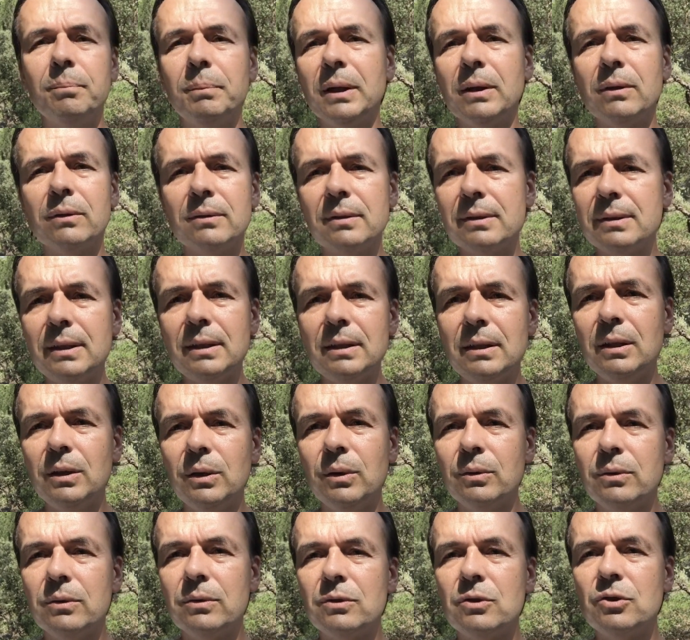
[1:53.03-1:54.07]
because the city
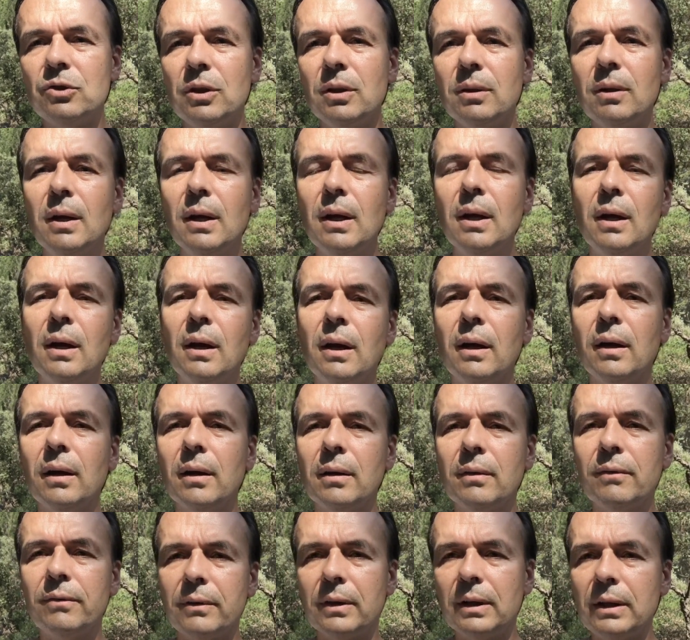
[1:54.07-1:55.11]
used
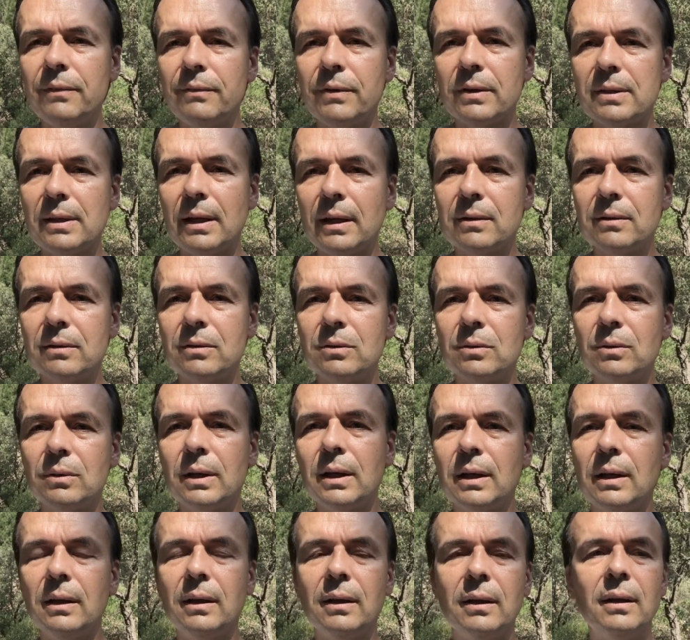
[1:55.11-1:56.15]
glyphosate to
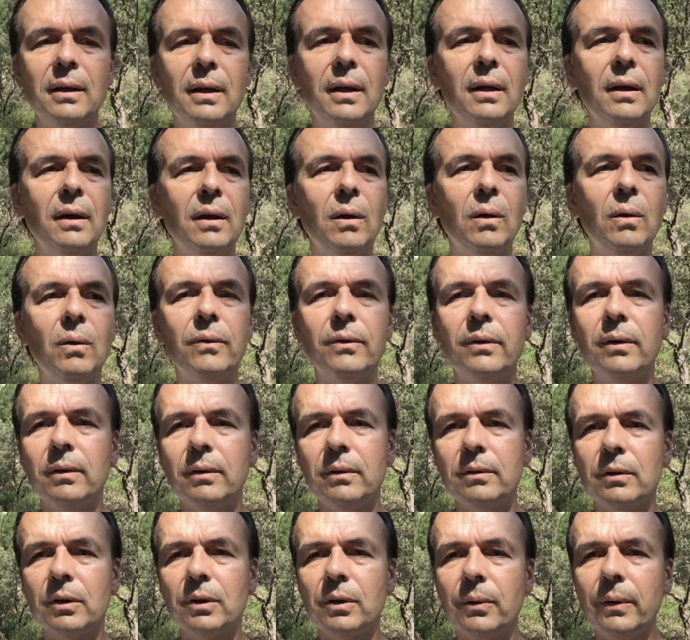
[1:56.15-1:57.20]
kill all
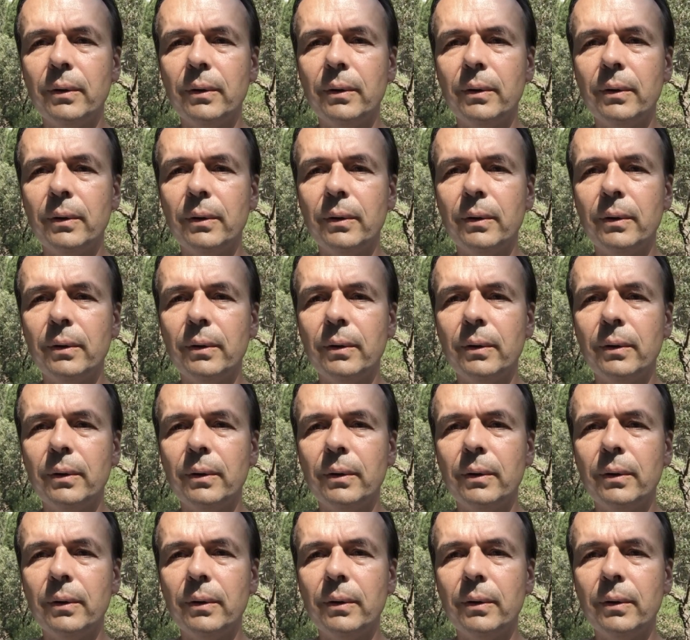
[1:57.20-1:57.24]
the